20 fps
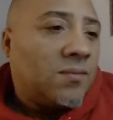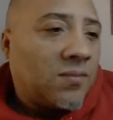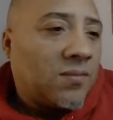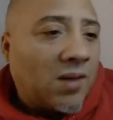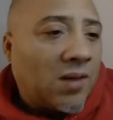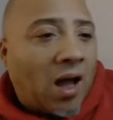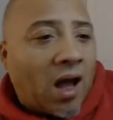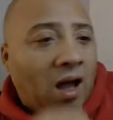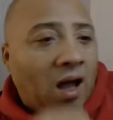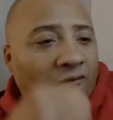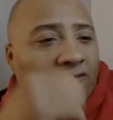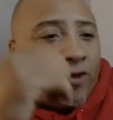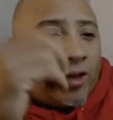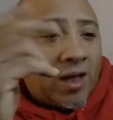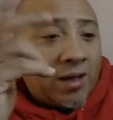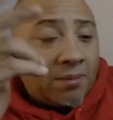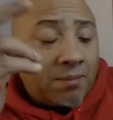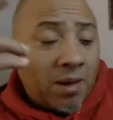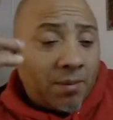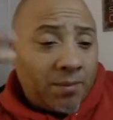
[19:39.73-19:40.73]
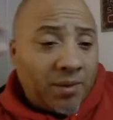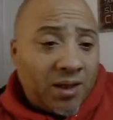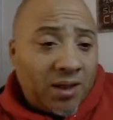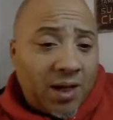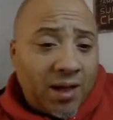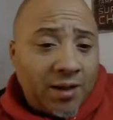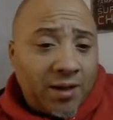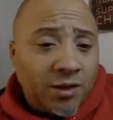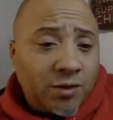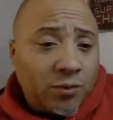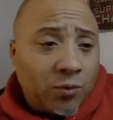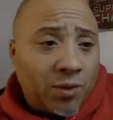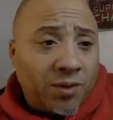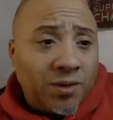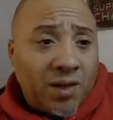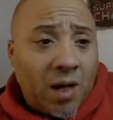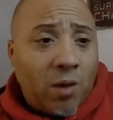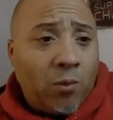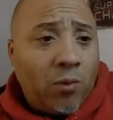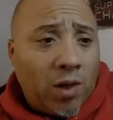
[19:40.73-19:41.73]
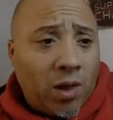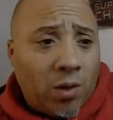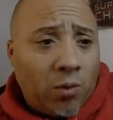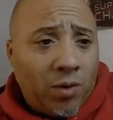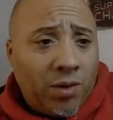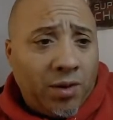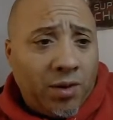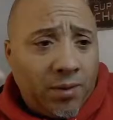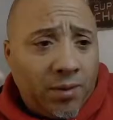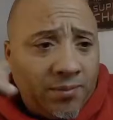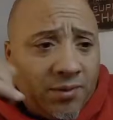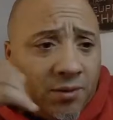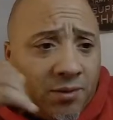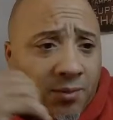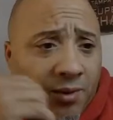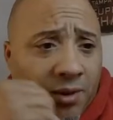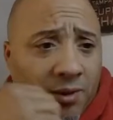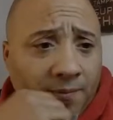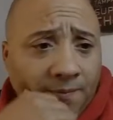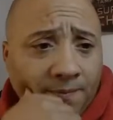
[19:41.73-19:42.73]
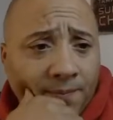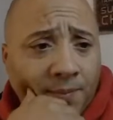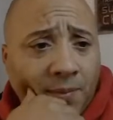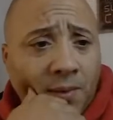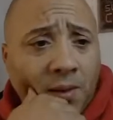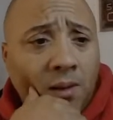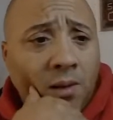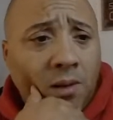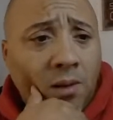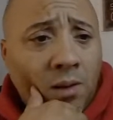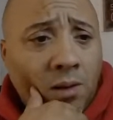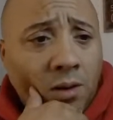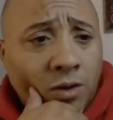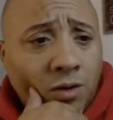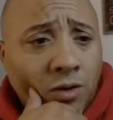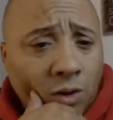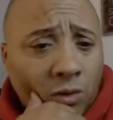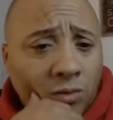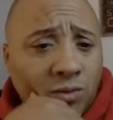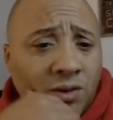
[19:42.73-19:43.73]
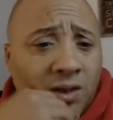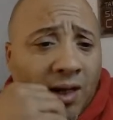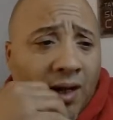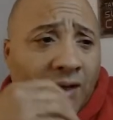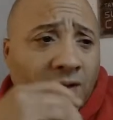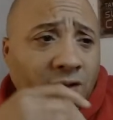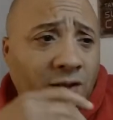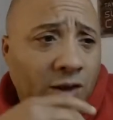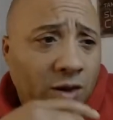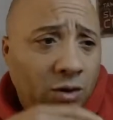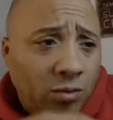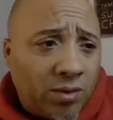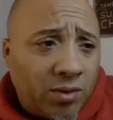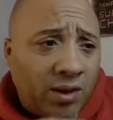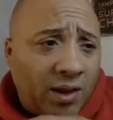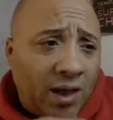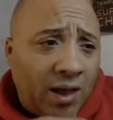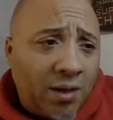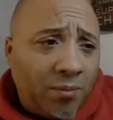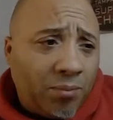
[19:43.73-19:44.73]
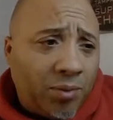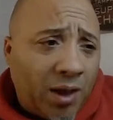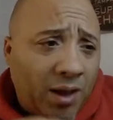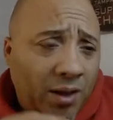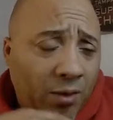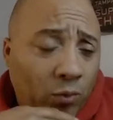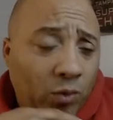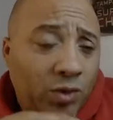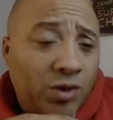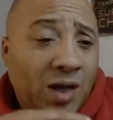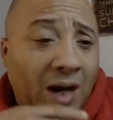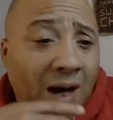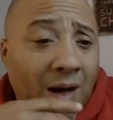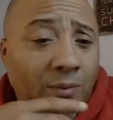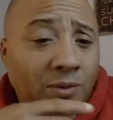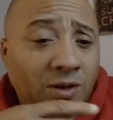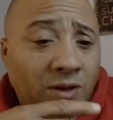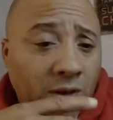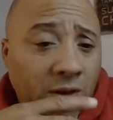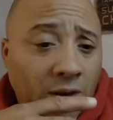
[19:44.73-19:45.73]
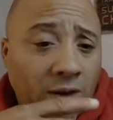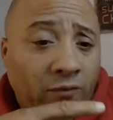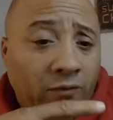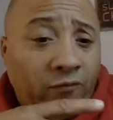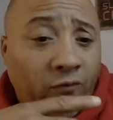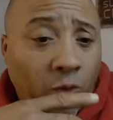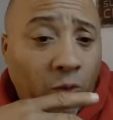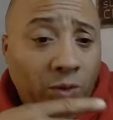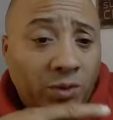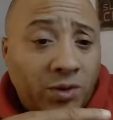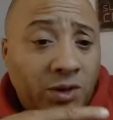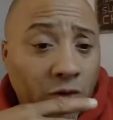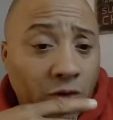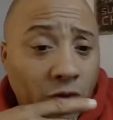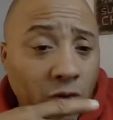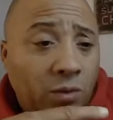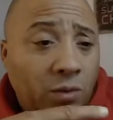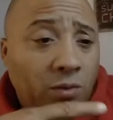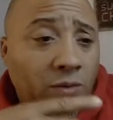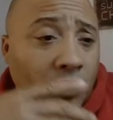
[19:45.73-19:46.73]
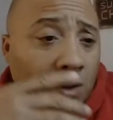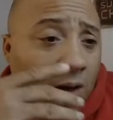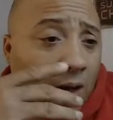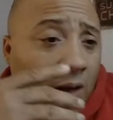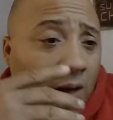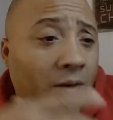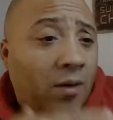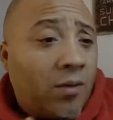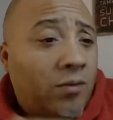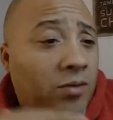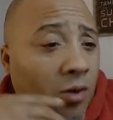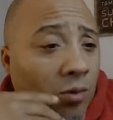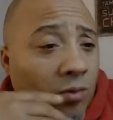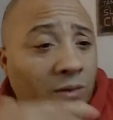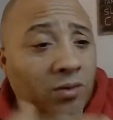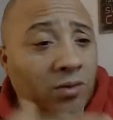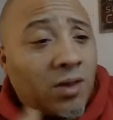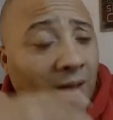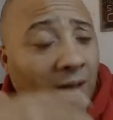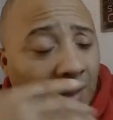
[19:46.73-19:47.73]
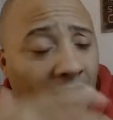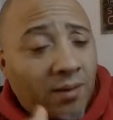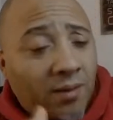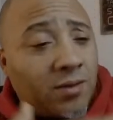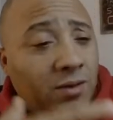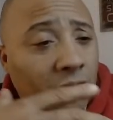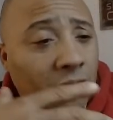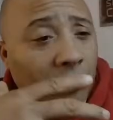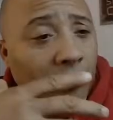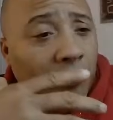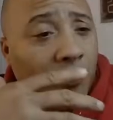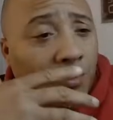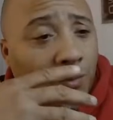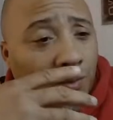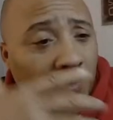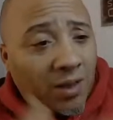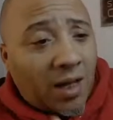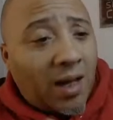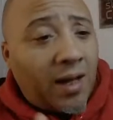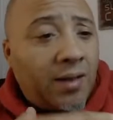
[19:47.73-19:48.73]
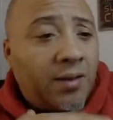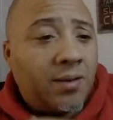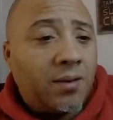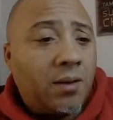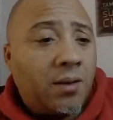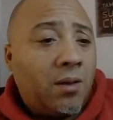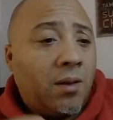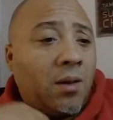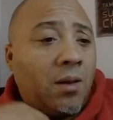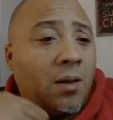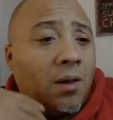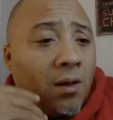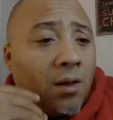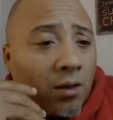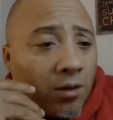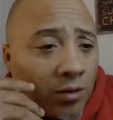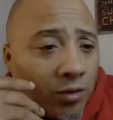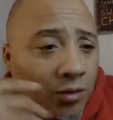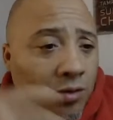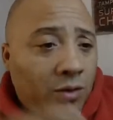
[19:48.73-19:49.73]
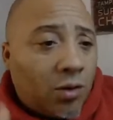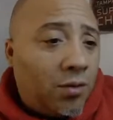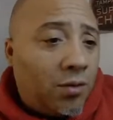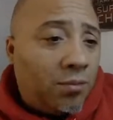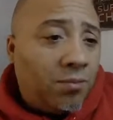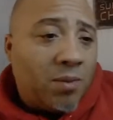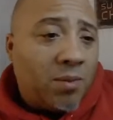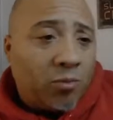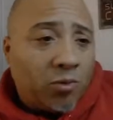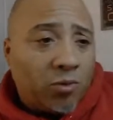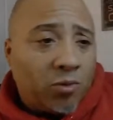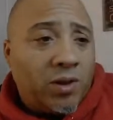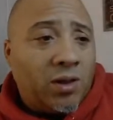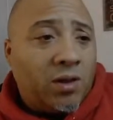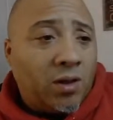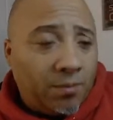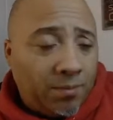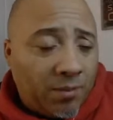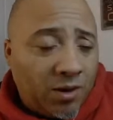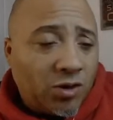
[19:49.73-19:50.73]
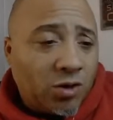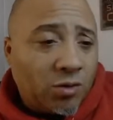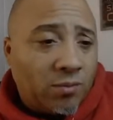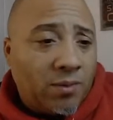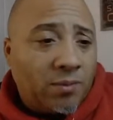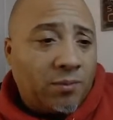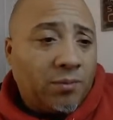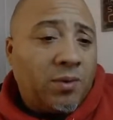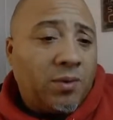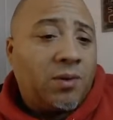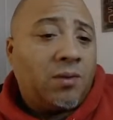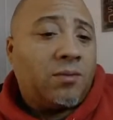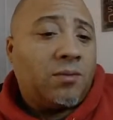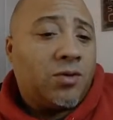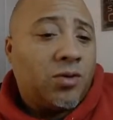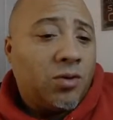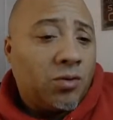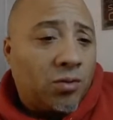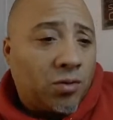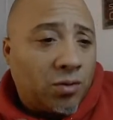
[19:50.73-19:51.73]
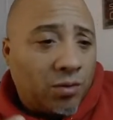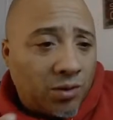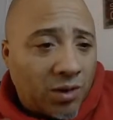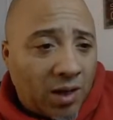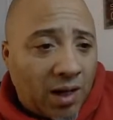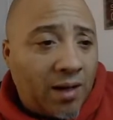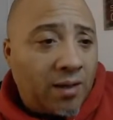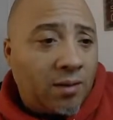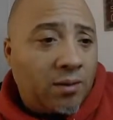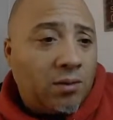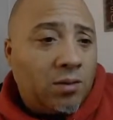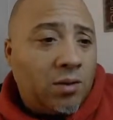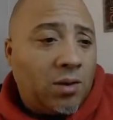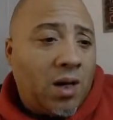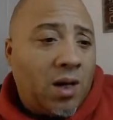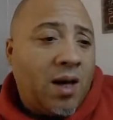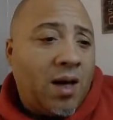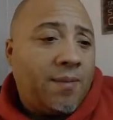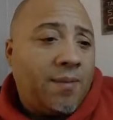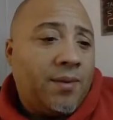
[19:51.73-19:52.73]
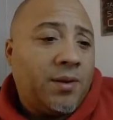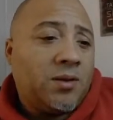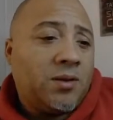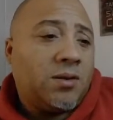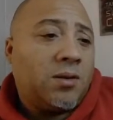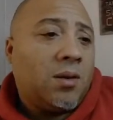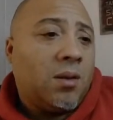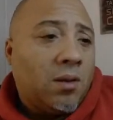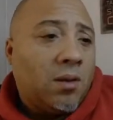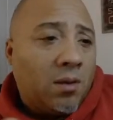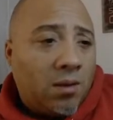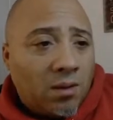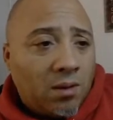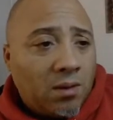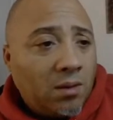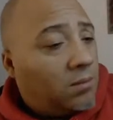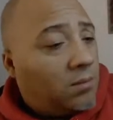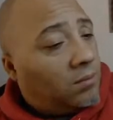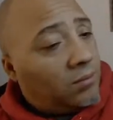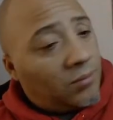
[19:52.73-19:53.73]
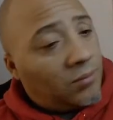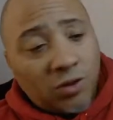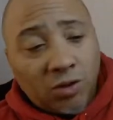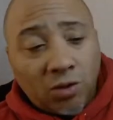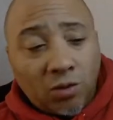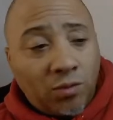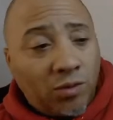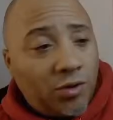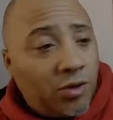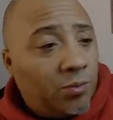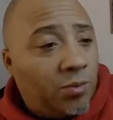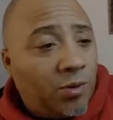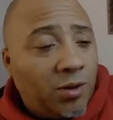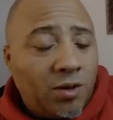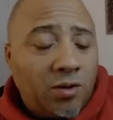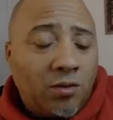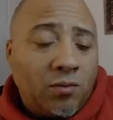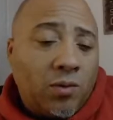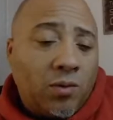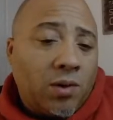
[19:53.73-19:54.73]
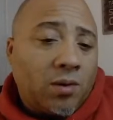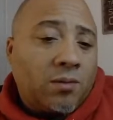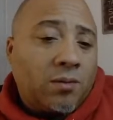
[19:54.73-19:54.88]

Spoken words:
I felt like my mechanics were not where I wanted them to be. So to execute the game plan in which I was looking for to do, to create good memory, good muscle memory, to create good habits, you go and you put in the work.